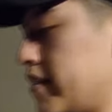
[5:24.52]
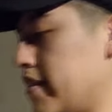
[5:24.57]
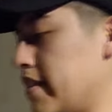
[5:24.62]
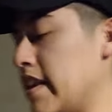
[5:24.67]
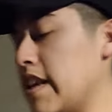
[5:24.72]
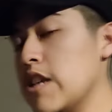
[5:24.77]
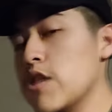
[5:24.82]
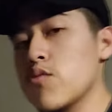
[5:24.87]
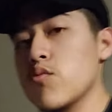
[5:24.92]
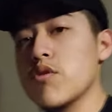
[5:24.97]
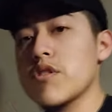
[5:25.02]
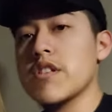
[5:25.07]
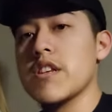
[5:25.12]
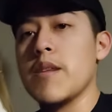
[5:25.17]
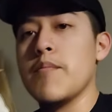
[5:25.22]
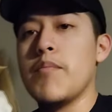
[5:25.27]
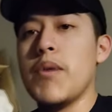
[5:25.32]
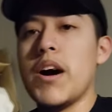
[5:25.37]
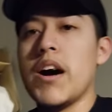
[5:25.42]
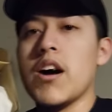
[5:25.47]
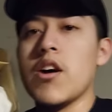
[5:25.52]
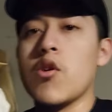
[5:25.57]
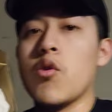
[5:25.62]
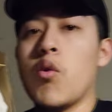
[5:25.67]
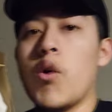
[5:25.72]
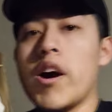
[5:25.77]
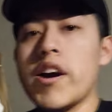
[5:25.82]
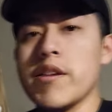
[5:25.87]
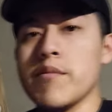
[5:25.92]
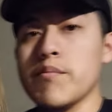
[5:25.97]
these ones I bought
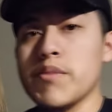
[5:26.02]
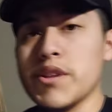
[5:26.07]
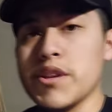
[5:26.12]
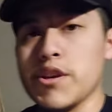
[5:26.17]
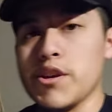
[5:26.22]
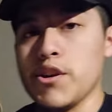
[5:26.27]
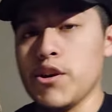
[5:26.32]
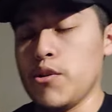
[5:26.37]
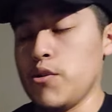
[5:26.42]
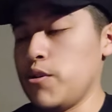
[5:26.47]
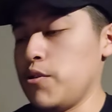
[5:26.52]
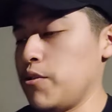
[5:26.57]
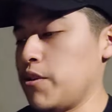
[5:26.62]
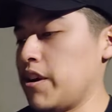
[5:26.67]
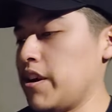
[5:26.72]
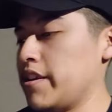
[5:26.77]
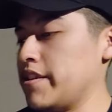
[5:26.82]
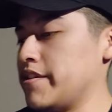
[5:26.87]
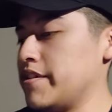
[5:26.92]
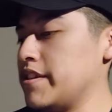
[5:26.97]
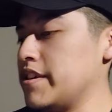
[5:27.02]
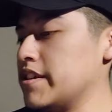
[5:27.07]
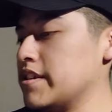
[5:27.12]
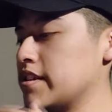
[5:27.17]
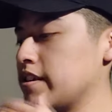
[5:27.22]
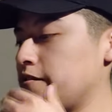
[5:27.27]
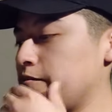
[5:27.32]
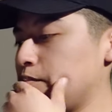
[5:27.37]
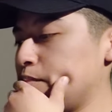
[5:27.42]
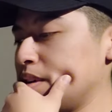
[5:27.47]
quite a bit ago, okay? These
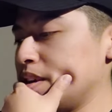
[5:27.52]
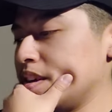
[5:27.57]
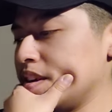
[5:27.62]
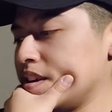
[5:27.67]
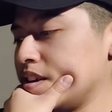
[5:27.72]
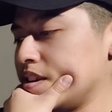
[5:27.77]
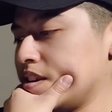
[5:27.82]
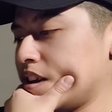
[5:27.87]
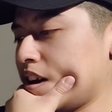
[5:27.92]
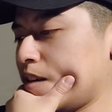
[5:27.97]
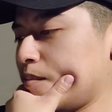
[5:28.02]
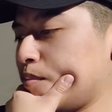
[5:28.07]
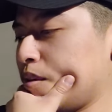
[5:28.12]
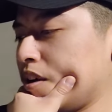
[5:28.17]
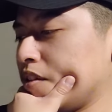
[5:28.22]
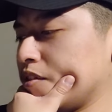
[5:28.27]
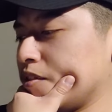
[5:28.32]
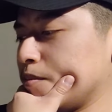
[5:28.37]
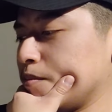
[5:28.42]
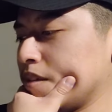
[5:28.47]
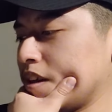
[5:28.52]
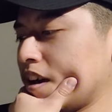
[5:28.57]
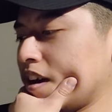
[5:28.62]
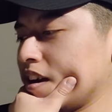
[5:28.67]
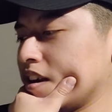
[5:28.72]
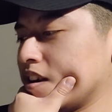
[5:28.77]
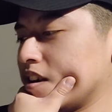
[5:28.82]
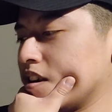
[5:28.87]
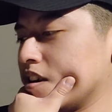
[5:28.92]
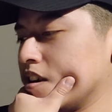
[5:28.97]
have been, I bought them
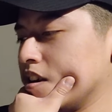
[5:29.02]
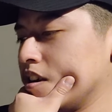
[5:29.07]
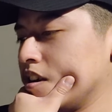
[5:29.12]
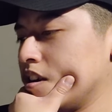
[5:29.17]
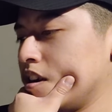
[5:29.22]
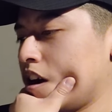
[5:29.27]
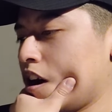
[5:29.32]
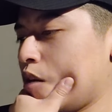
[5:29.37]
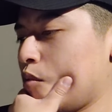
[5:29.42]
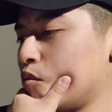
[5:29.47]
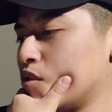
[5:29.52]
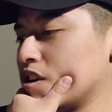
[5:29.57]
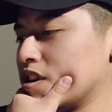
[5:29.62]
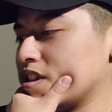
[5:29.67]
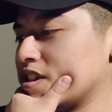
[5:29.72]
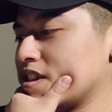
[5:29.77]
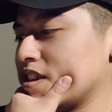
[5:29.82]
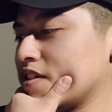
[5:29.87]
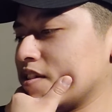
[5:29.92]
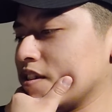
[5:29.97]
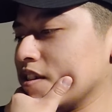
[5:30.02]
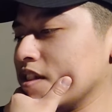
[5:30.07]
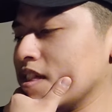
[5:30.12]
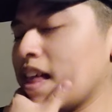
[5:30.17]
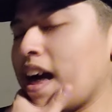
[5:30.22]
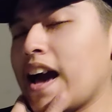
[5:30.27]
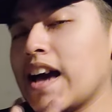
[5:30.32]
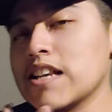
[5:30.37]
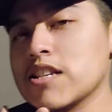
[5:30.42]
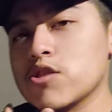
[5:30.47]
like, I want to say the
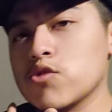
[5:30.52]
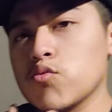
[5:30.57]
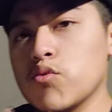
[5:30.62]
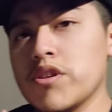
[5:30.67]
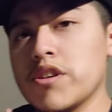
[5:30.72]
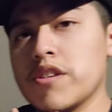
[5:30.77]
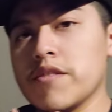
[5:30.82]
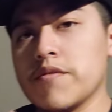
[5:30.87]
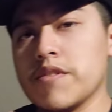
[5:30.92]
last week of